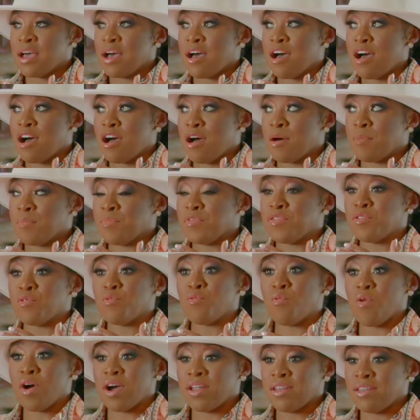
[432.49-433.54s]

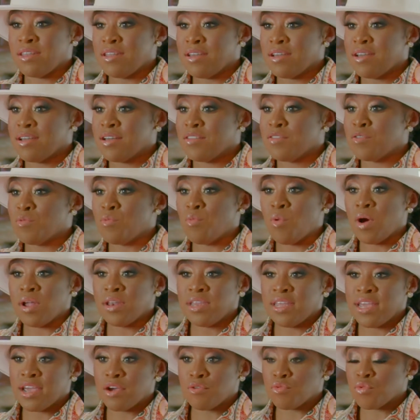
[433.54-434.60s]

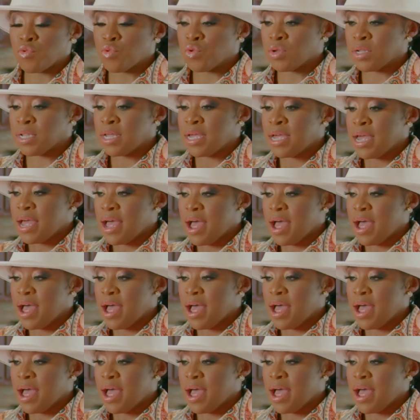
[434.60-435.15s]
1-year rule.